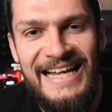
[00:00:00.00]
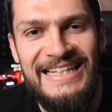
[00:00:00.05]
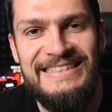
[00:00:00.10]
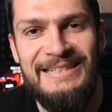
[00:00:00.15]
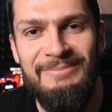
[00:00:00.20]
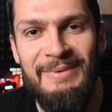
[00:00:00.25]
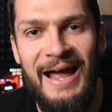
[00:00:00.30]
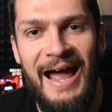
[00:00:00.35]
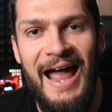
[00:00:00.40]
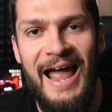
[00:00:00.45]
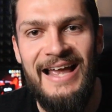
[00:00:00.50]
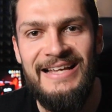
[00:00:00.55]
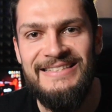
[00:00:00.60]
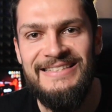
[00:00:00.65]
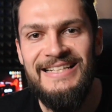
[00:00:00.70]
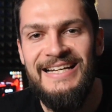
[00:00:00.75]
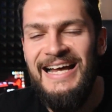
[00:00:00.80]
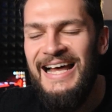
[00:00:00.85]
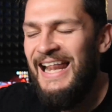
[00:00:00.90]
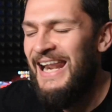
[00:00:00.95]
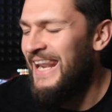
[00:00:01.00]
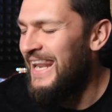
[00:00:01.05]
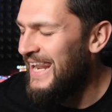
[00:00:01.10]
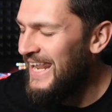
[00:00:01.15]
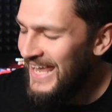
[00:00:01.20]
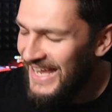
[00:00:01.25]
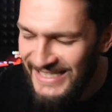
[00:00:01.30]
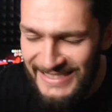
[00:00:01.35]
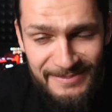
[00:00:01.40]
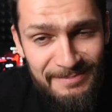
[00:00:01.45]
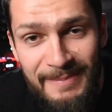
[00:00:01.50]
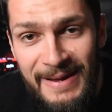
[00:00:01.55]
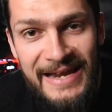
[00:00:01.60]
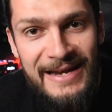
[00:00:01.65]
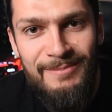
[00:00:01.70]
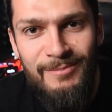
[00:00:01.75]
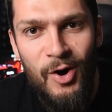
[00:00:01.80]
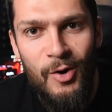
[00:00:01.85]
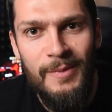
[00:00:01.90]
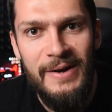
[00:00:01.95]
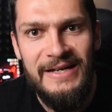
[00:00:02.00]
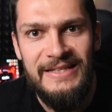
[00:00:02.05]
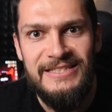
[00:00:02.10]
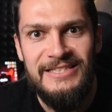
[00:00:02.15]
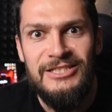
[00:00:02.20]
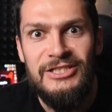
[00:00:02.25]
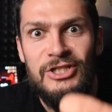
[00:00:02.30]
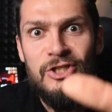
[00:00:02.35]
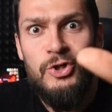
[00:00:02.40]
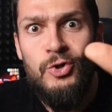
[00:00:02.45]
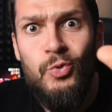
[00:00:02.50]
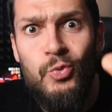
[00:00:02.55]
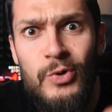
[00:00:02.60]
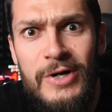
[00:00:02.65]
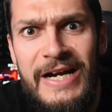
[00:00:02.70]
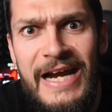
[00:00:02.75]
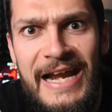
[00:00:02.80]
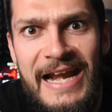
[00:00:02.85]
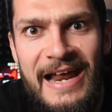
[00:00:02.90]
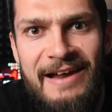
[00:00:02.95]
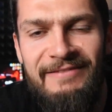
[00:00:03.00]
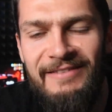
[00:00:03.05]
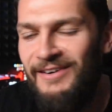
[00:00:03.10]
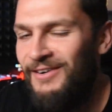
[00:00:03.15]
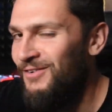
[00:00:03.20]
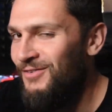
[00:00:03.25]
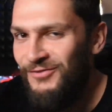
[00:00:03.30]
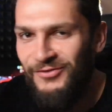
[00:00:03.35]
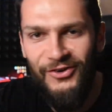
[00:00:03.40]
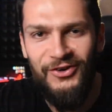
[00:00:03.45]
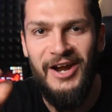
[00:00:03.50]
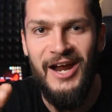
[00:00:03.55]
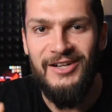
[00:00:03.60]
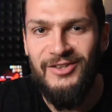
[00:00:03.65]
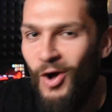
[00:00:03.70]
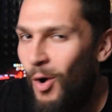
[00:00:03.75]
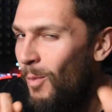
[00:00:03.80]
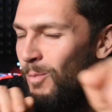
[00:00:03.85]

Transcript: next time, guys. Let's make moments we can never forget.